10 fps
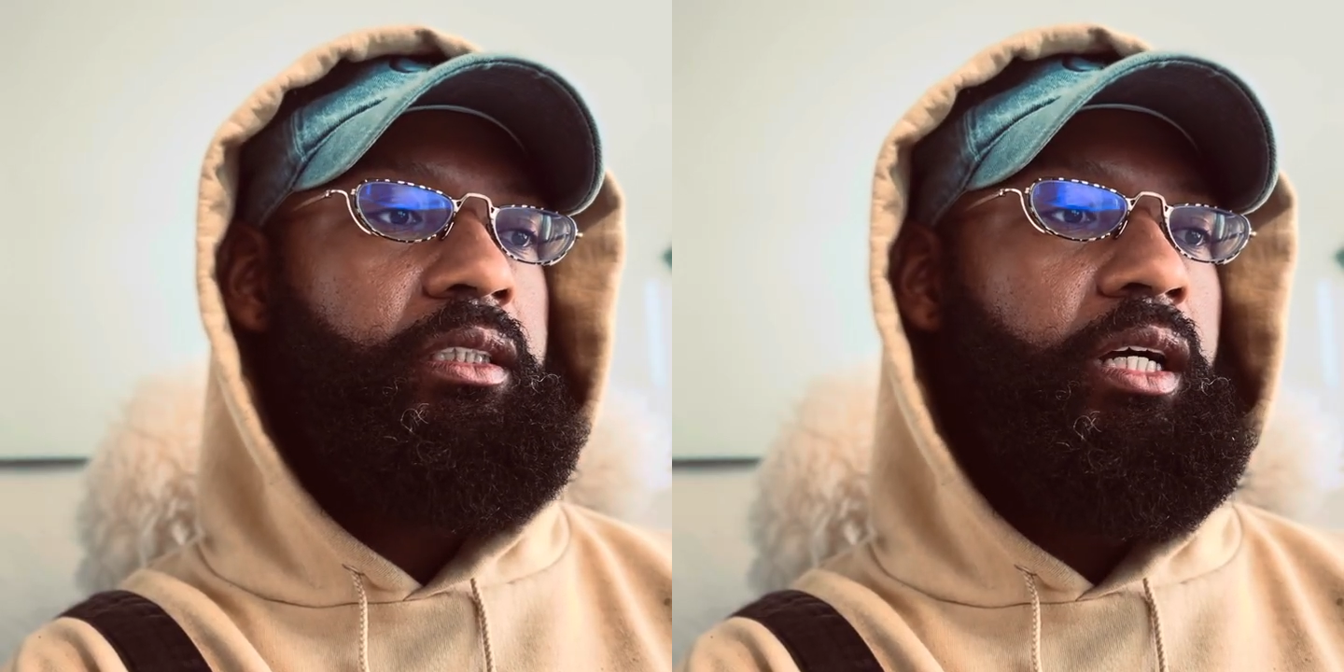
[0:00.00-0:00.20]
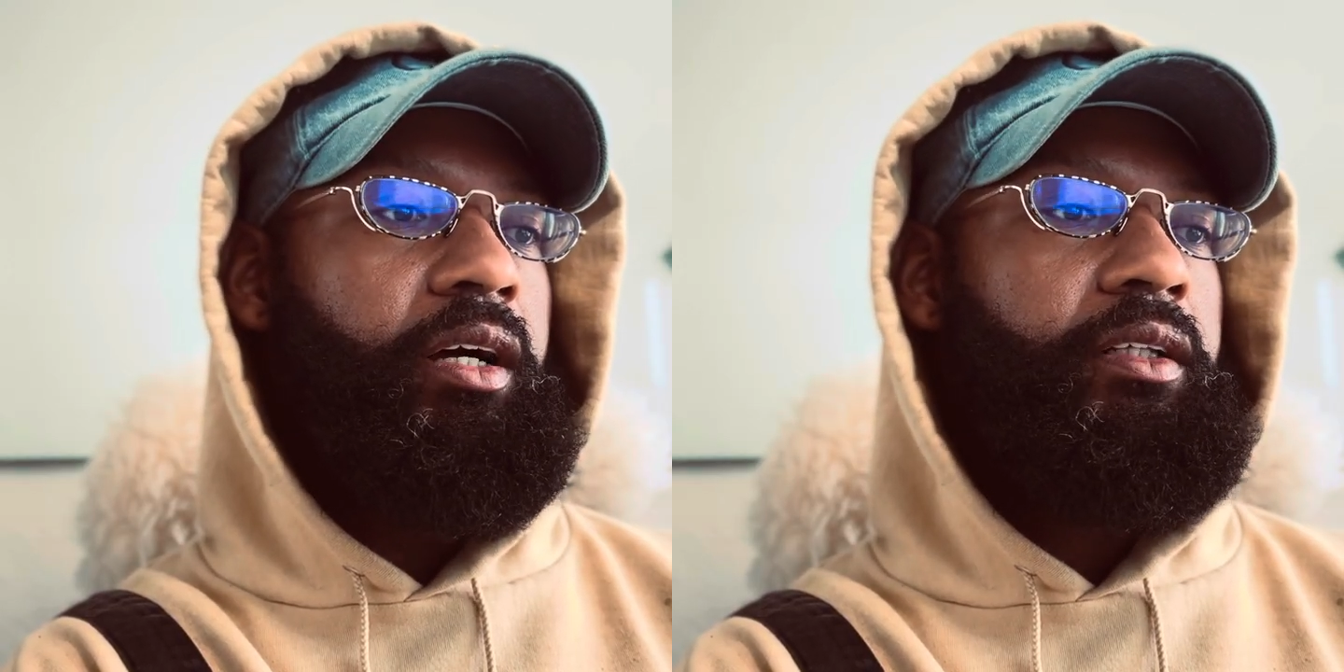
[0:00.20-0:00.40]

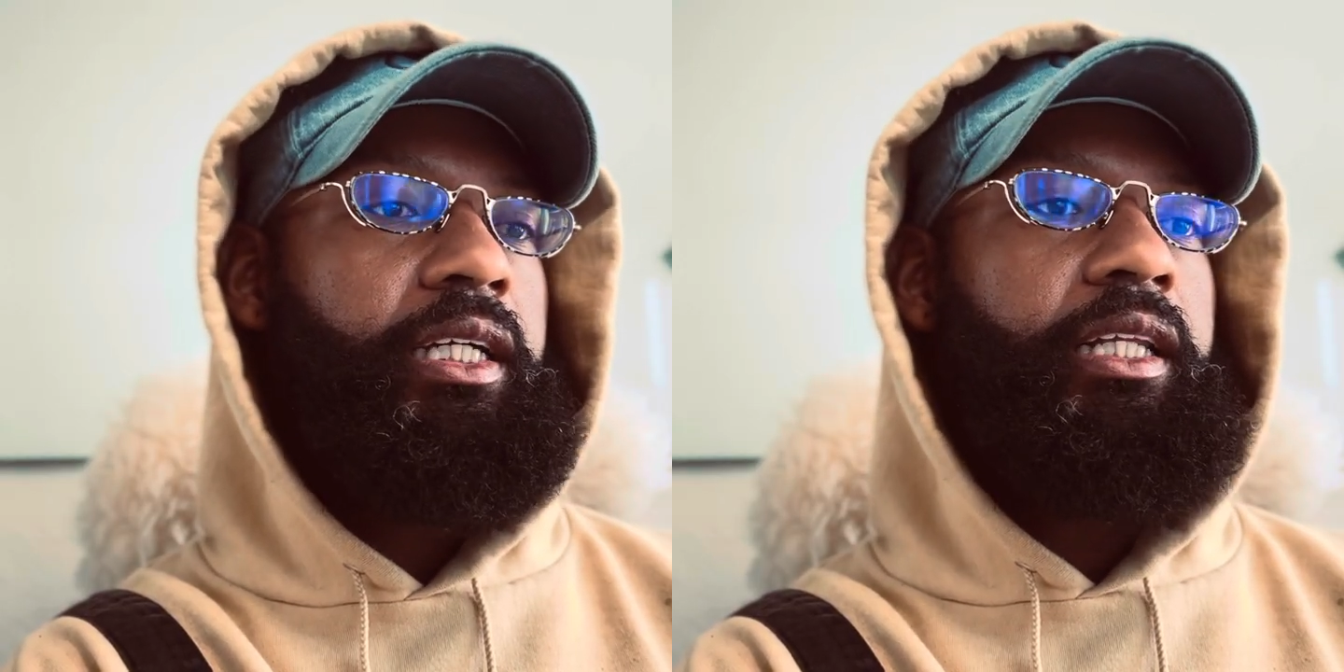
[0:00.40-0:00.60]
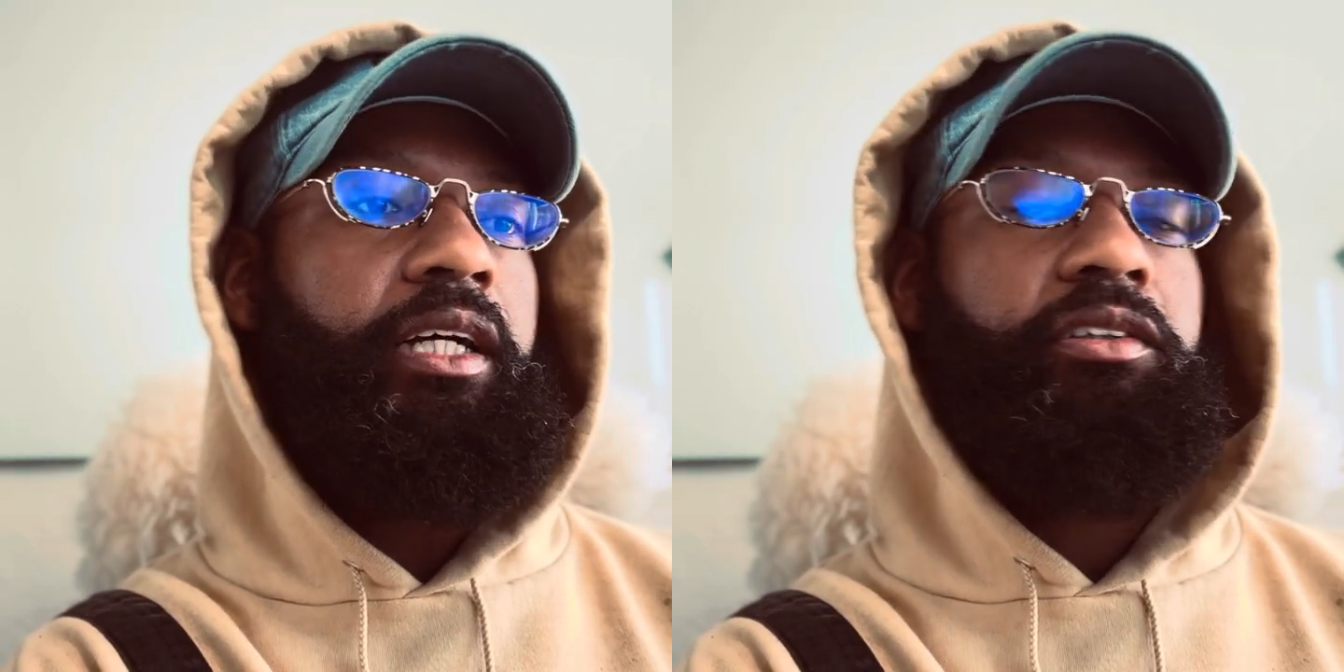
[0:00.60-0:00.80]
all the
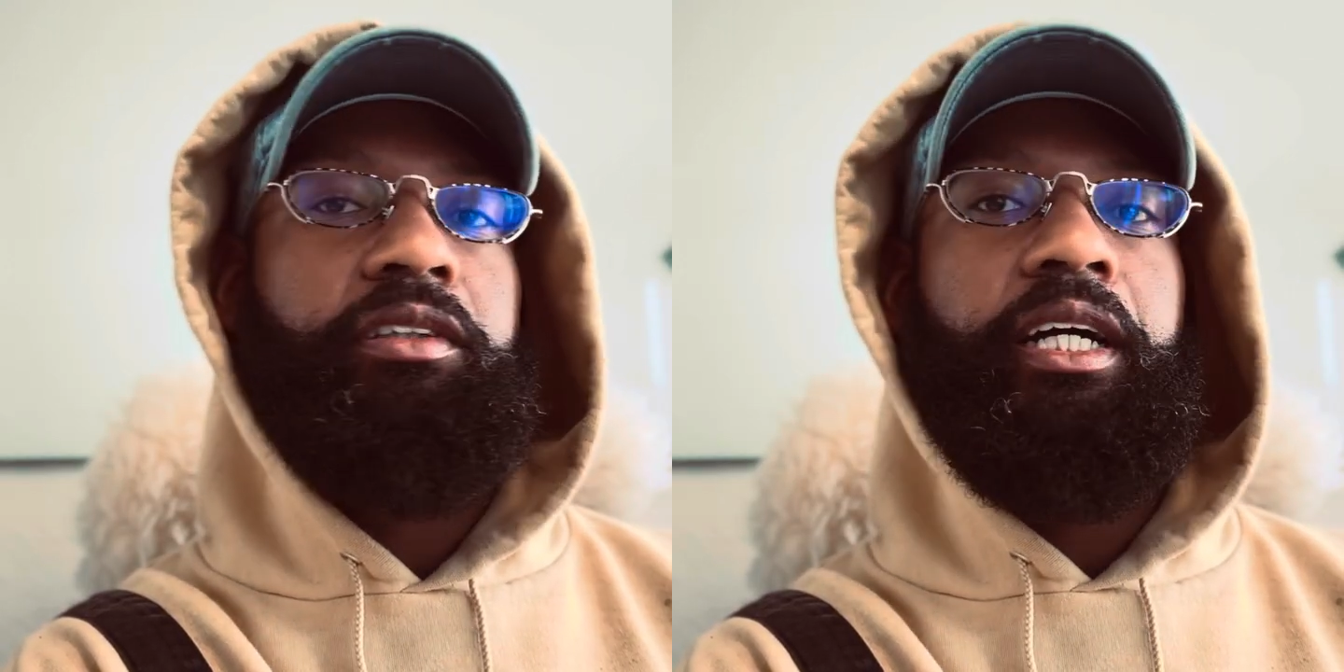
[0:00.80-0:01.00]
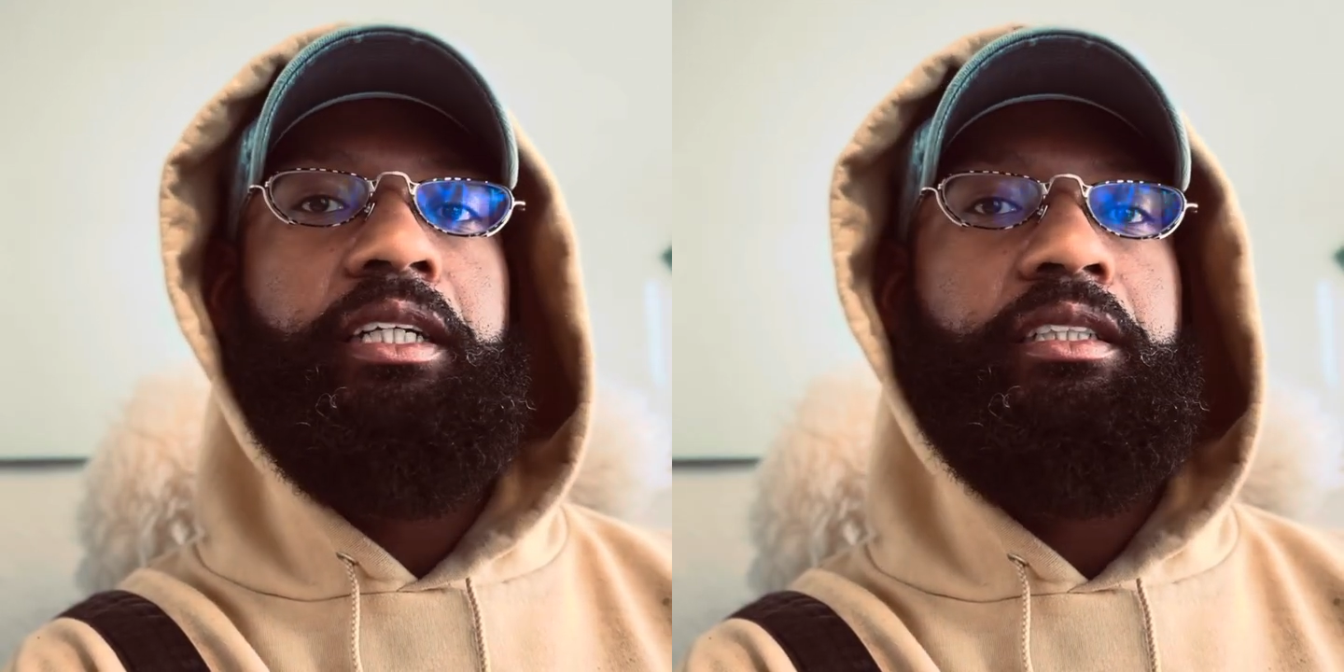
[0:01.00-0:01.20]

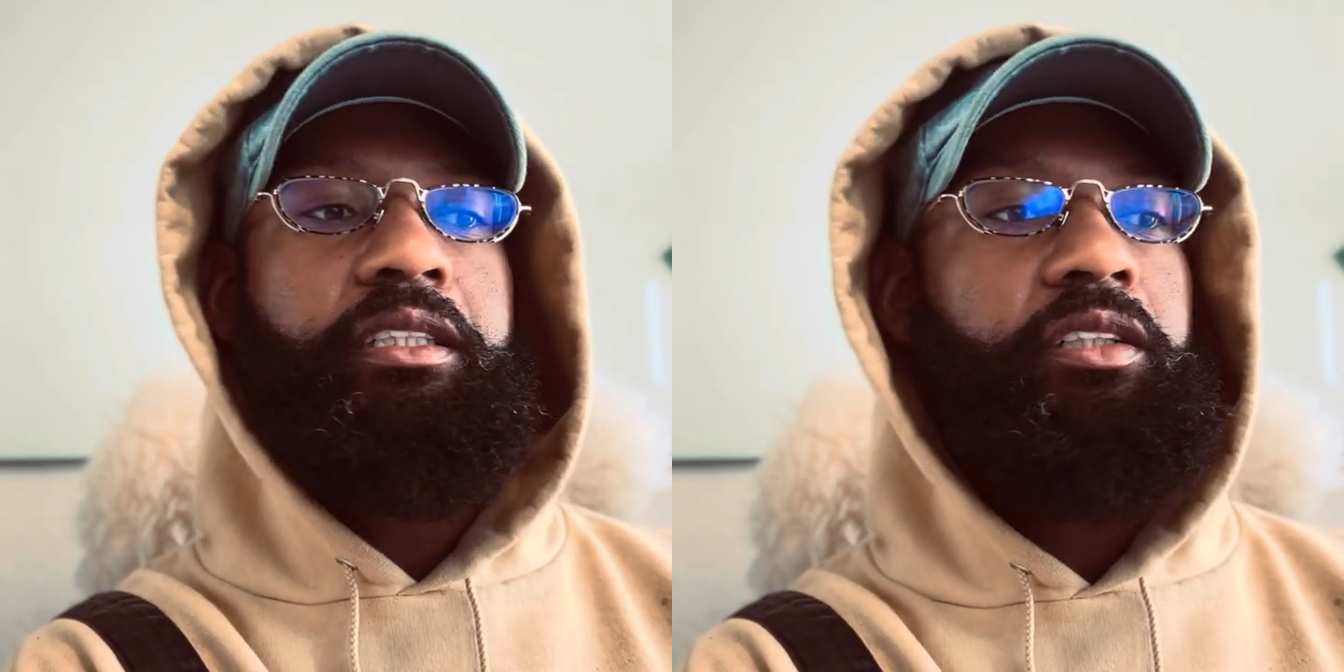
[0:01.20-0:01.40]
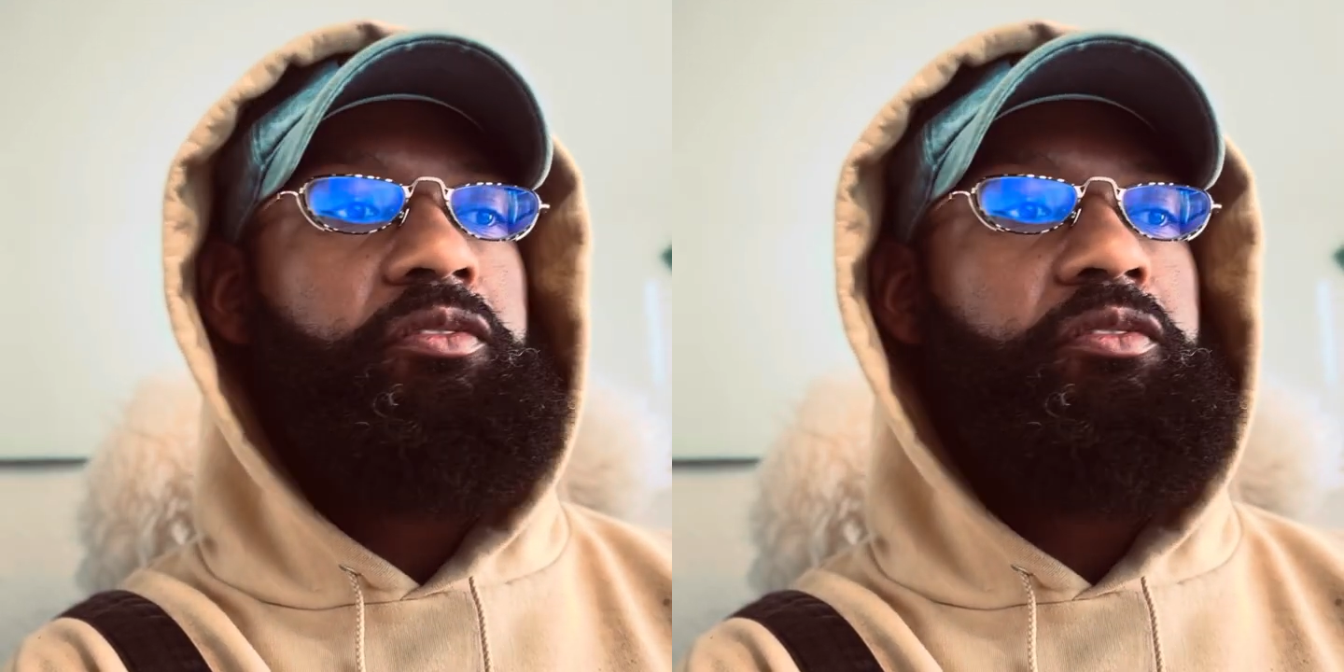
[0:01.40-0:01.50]
electrolytes and then